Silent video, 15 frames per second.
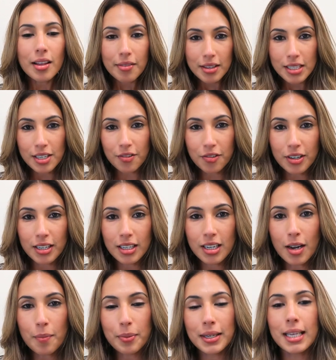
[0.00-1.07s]
of the different
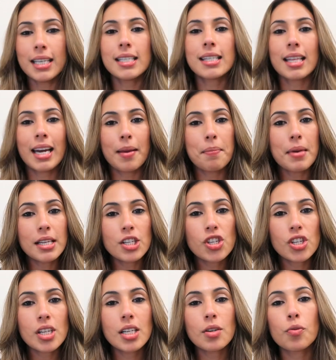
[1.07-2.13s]
companies that I
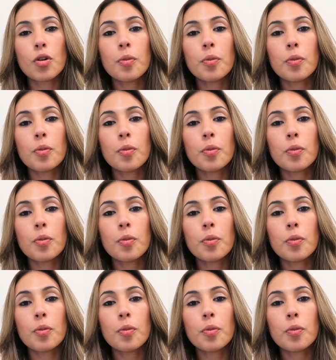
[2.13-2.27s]
mentioned